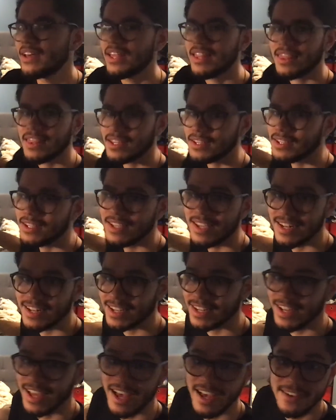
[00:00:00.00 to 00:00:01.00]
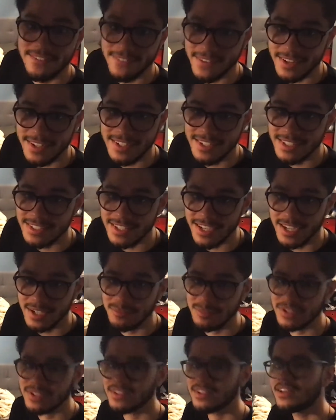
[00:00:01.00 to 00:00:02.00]
think getting an F on an
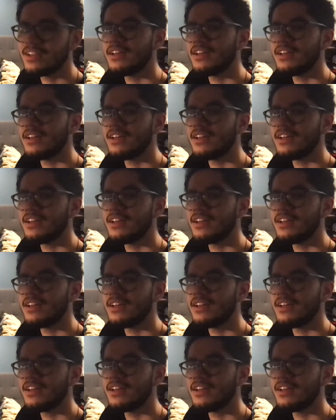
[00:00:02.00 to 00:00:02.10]
assignment,